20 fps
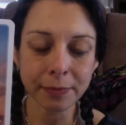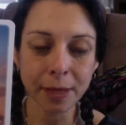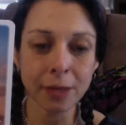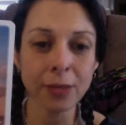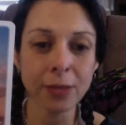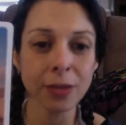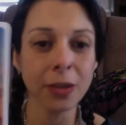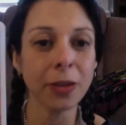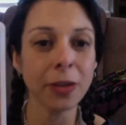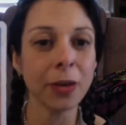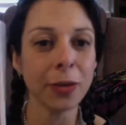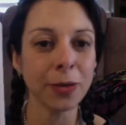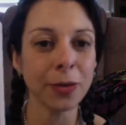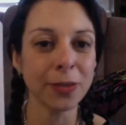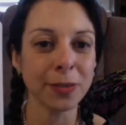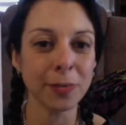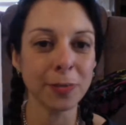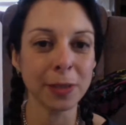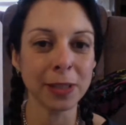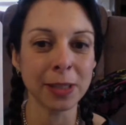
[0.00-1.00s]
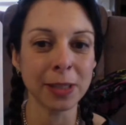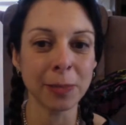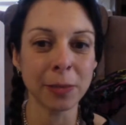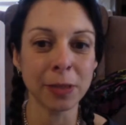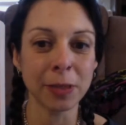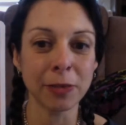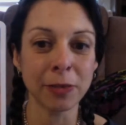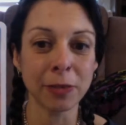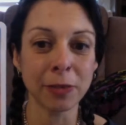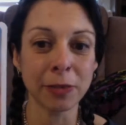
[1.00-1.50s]
is going to ultimately
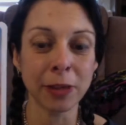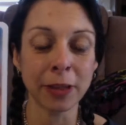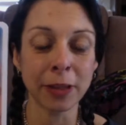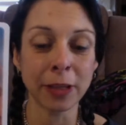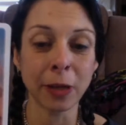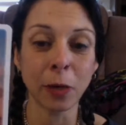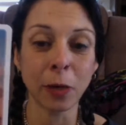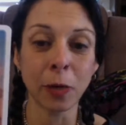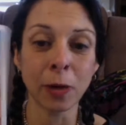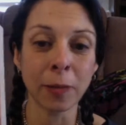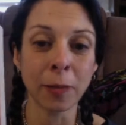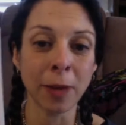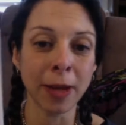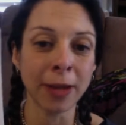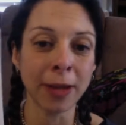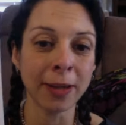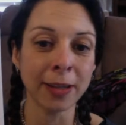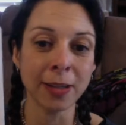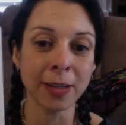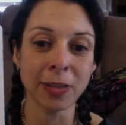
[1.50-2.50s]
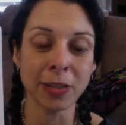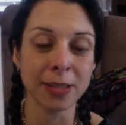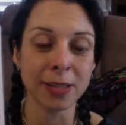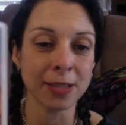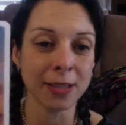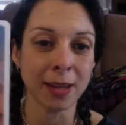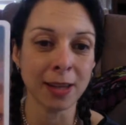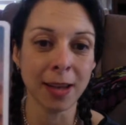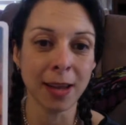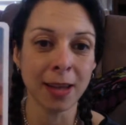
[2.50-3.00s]
be fulfilling? Or am I going to
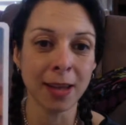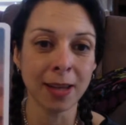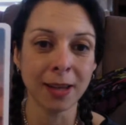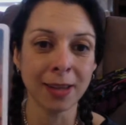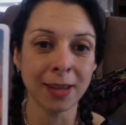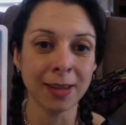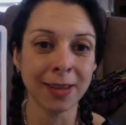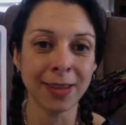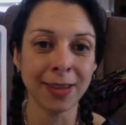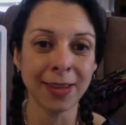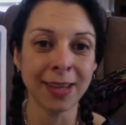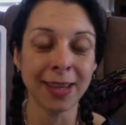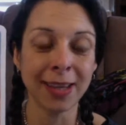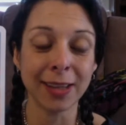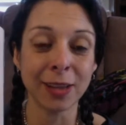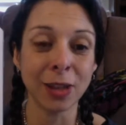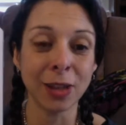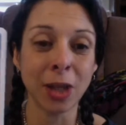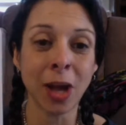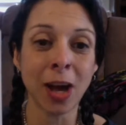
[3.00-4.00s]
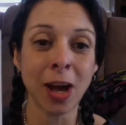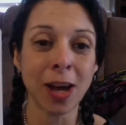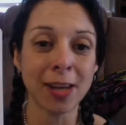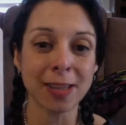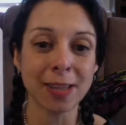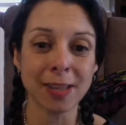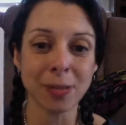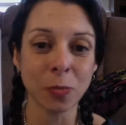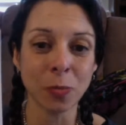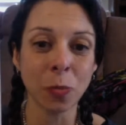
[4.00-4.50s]
just get
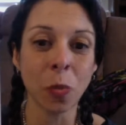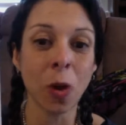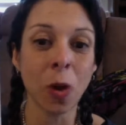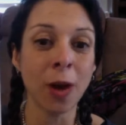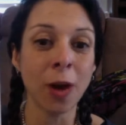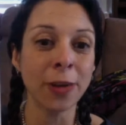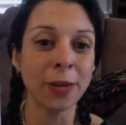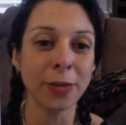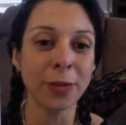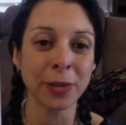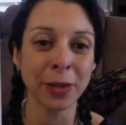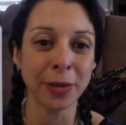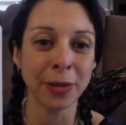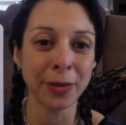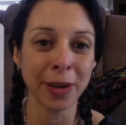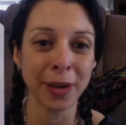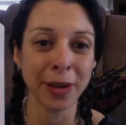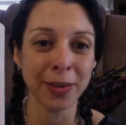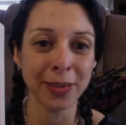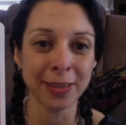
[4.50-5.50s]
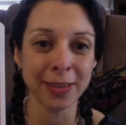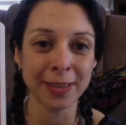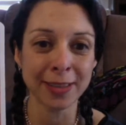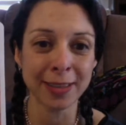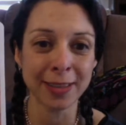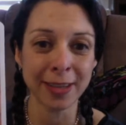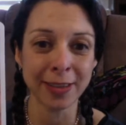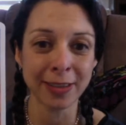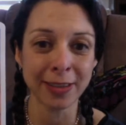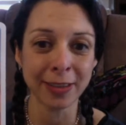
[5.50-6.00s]
lost wandering around in the
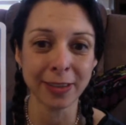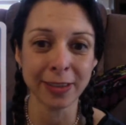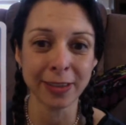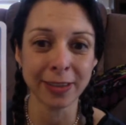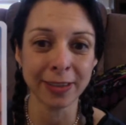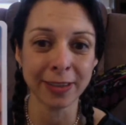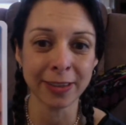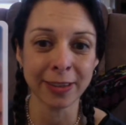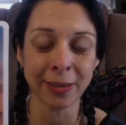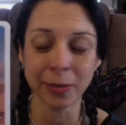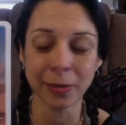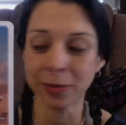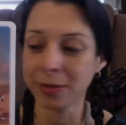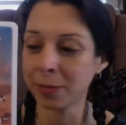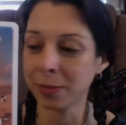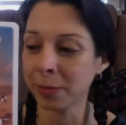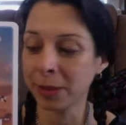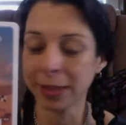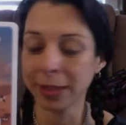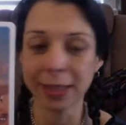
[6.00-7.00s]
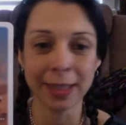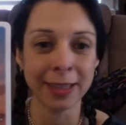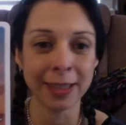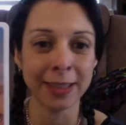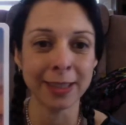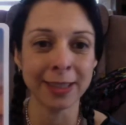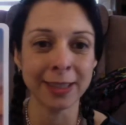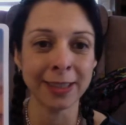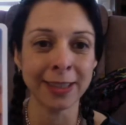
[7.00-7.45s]
desert and ultimately,